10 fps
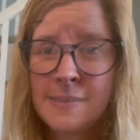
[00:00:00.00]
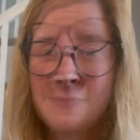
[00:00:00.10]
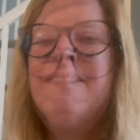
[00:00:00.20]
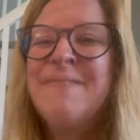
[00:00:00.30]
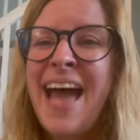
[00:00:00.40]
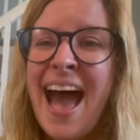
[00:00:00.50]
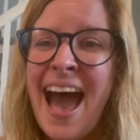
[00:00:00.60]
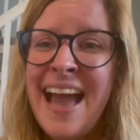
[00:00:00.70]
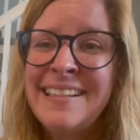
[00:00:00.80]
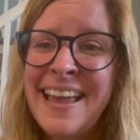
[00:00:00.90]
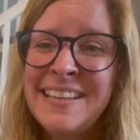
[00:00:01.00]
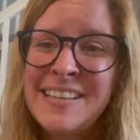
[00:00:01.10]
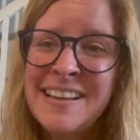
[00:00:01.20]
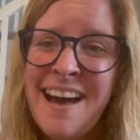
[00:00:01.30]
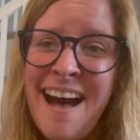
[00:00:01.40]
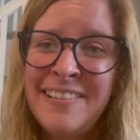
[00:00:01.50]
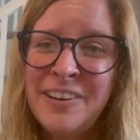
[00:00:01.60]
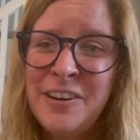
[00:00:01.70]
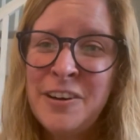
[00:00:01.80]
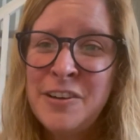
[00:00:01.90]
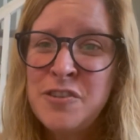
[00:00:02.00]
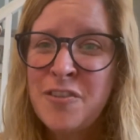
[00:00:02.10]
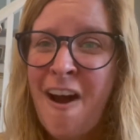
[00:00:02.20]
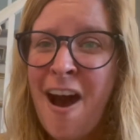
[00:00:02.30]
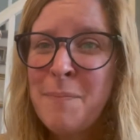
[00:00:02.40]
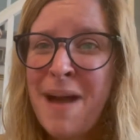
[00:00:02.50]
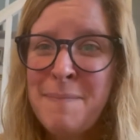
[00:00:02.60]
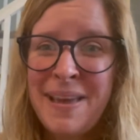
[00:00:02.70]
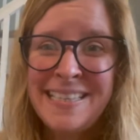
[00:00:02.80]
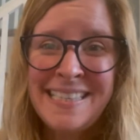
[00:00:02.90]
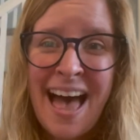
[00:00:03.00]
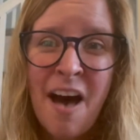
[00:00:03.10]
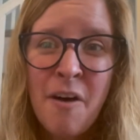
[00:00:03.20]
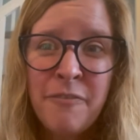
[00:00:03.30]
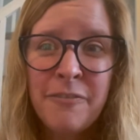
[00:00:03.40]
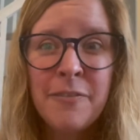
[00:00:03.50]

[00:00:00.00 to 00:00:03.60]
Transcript: Um, I like to color or draw by myself.